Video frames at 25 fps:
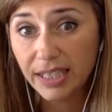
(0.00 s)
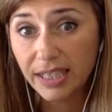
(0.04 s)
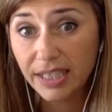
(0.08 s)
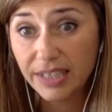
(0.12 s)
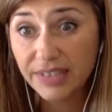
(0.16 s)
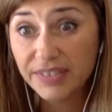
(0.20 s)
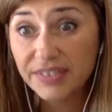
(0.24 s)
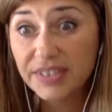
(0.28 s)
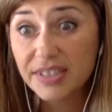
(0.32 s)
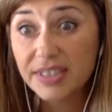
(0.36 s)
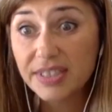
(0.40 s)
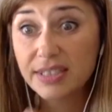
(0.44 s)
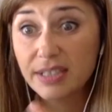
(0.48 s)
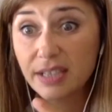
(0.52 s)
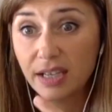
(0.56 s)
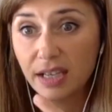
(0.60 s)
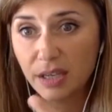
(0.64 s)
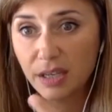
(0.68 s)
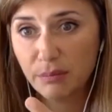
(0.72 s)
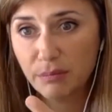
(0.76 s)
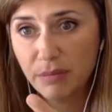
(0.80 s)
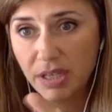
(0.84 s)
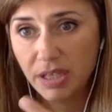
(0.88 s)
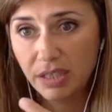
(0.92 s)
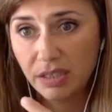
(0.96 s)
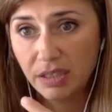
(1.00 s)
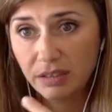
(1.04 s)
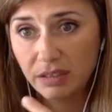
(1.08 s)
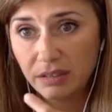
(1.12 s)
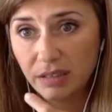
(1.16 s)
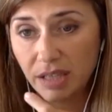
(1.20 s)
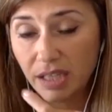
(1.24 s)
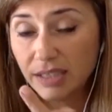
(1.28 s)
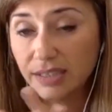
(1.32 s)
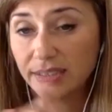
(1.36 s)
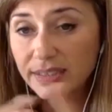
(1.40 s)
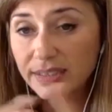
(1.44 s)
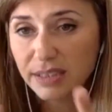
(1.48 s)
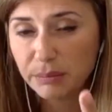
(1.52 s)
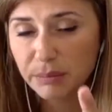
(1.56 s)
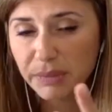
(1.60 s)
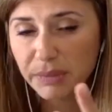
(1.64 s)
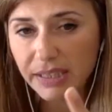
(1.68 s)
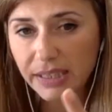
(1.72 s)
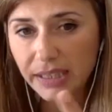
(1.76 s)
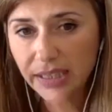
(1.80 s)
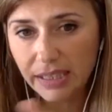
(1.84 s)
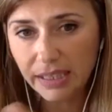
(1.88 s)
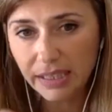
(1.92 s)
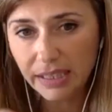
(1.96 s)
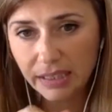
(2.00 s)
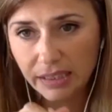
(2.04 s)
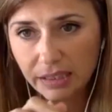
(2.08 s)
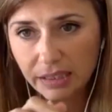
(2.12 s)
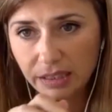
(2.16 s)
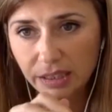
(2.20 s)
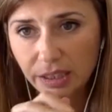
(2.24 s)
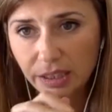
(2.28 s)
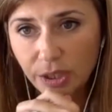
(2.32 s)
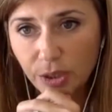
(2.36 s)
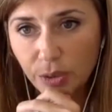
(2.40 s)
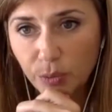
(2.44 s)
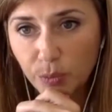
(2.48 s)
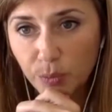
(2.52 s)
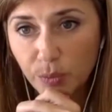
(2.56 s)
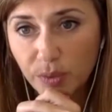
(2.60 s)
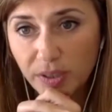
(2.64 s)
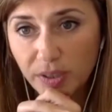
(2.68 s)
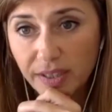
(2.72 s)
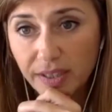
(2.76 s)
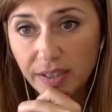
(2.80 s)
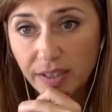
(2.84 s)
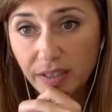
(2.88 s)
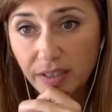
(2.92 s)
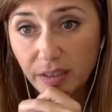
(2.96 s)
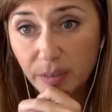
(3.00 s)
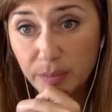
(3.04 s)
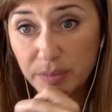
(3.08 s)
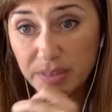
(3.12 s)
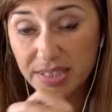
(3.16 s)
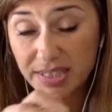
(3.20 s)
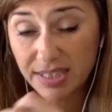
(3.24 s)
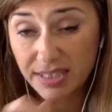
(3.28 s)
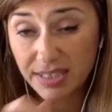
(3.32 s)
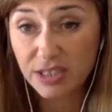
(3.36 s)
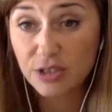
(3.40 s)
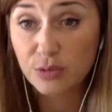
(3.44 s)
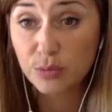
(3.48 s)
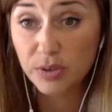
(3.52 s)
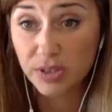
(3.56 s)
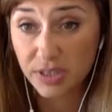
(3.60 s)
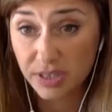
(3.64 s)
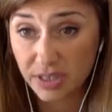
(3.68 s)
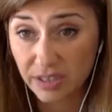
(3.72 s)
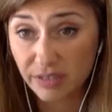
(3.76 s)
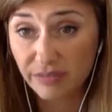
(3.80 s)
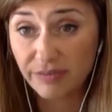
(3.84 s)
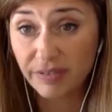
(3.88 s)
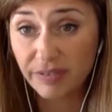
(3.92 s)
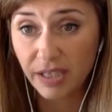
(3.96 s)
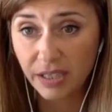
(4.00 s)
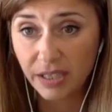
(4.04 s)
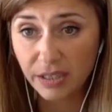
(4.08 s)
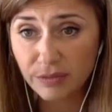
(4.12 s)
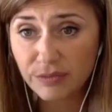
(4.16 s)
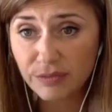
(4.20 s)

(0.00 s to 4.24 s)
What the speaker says: determine ultimately whether a business will survive